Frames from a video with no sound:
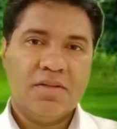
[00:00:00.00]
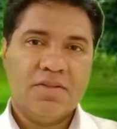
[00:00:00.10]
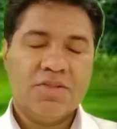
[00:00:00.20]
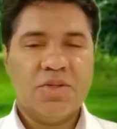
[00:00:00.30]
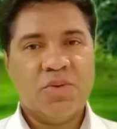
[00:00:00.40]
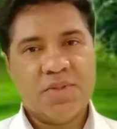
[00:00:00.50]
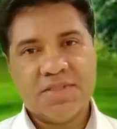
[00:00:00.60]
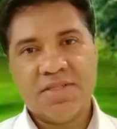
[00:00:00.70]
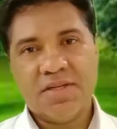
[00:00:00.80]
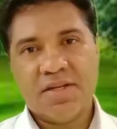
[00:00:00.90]
So the
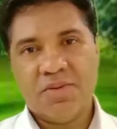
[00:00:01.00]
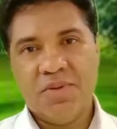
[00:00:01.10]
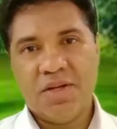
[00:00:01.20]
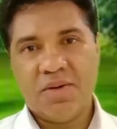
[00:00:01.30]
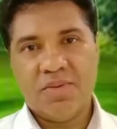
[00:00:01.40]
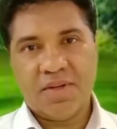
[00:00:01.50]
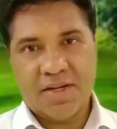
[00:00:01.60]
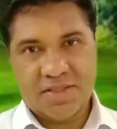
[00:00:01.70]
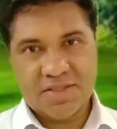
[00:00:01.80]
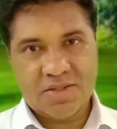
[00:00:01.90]
question that we now
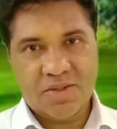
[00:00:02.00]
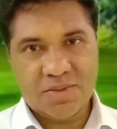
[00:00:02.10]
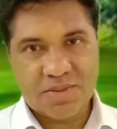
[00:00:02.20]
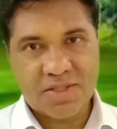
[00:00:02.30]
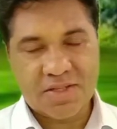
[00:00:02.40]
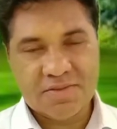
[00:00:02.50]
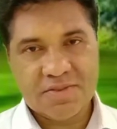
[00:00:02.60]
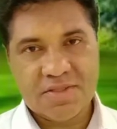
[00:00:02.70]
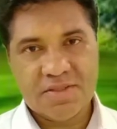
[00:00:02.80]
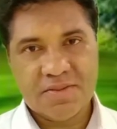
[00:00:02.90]
ask
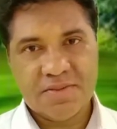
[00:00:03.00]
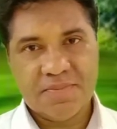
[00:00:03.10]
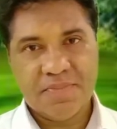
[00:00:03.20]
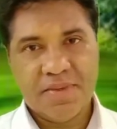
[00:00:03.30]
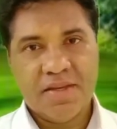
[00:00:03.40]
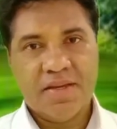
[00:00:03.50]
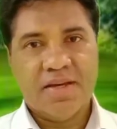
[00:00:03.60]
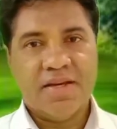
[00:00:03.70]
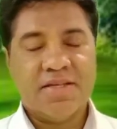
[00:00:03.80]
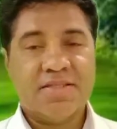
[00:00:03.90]
ourselves,
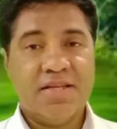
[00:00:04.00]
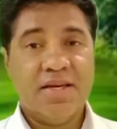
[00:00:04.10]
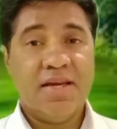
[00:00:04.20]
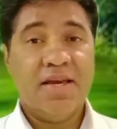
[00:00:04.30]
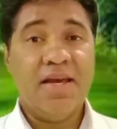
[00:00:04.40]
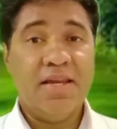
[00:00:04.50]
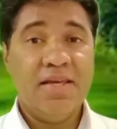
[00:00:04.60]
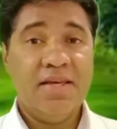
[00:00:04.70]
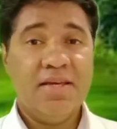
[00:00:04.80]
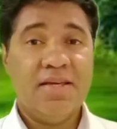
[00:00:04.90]
is there
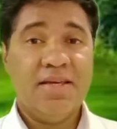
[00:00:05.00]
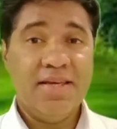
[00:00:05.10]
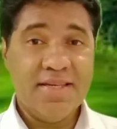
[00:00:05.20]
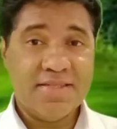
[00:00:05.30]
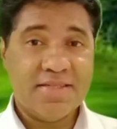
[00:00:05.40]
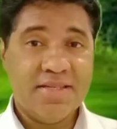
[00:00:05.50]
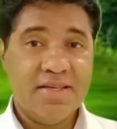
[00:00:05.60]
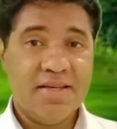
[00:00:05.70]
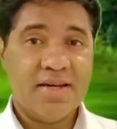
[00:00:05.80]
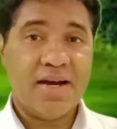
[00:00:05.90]
any easy
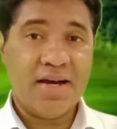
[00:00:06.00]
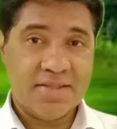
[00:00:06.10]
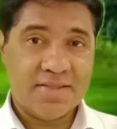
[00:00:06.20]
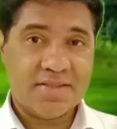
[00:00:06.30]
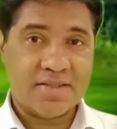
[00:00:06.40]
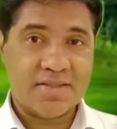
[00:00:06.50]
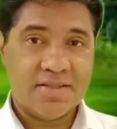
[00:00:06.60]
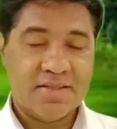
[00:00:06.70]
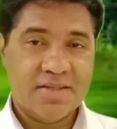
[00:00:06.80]
answer